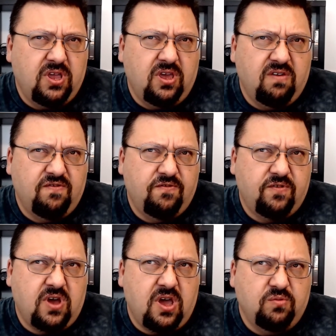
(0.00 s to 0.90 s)
if
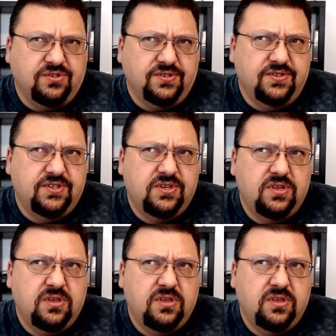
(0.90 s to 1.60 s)
I was